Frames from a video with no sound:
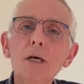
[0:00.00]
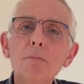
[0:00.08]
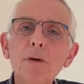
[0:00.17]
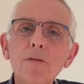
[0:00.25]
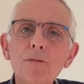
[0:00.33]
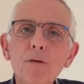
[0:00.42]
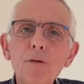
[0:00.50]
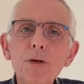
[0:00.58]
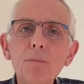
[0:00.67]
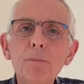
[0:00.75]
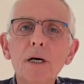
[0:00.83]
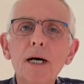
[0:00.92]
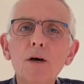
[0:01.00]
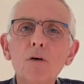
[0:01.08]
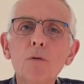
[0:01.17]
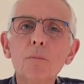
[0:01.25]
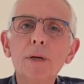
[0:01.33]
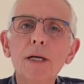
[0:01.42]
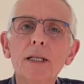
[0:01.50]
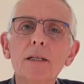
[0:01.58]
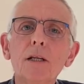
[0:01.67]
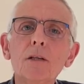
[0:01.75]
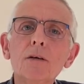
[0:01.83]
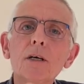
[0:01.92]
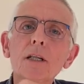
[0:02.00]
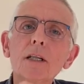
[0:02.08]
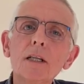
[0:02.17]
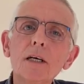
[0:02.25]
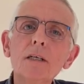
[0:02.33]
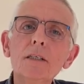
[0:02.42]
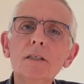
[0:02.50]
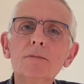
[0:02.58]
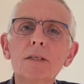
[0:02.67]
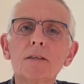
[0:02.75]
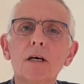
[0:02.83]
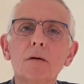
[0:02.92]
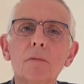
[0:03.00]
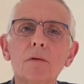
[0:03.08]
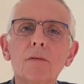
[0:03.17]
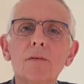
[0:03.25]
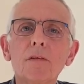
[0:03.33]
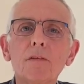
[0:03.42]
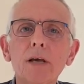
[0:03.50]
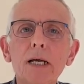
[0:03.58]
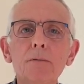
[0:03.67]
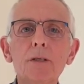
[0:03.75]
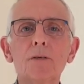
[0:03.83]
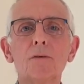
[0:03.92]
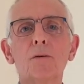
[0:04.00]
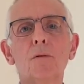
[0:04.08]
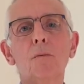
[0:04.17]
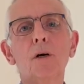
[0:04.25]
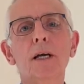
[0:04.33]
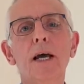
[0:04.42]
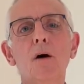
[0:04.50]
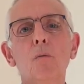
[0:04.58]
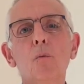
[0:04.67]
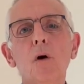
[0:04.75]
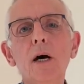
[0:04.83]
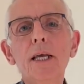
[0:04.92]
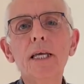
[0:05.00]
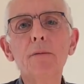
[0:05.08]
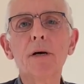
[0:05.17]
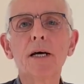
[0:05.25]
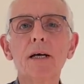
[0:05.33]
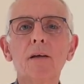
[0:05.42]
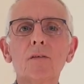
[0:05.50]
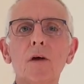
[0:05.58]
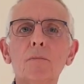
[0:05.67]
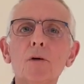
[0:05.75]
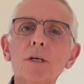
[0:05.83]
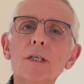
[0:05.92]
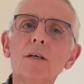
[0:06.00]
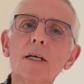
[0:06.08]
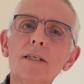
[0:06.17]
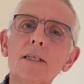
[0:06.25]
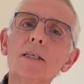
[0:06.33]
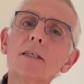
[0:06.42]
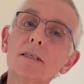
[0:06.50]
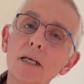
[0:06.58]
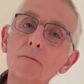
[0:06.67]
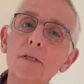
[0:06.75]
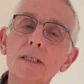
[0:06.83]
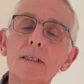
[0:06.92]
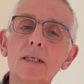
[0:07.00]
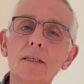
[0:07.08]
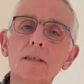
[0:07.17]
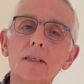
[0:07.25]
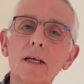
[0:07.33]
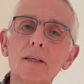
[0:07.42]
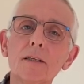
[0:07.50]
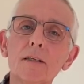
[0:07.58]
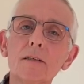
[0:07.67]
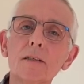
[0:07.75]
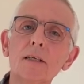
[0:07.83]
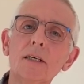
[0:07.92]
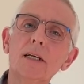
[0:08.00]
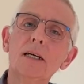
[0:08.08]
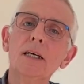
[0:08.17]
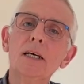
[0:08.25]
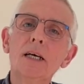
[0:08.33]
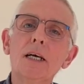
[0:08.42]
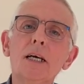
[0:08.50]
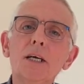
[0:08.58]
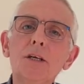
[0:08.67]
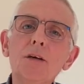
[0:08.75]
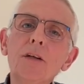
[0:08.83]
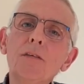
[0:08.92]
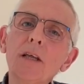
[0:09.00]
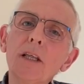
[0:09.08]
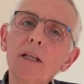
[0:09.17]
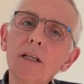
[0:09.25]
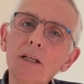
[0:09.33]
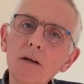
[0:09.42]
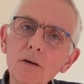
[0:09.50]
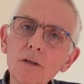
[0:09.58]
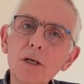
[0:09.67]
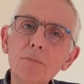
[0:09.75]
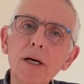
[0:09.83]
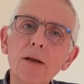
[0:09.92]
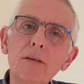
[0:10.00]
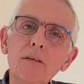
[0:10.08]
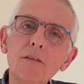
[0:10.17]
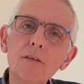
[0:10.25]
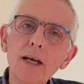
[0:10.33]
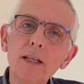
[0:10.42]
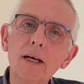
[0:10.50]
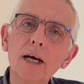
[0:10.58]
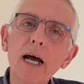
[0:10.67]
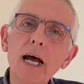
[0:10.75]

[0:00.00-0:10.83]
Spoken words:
Before you buy or bid, look at loads of examples of the same tool and work out why eBayers are more interested in some listings than others. You can tell a lot about the seller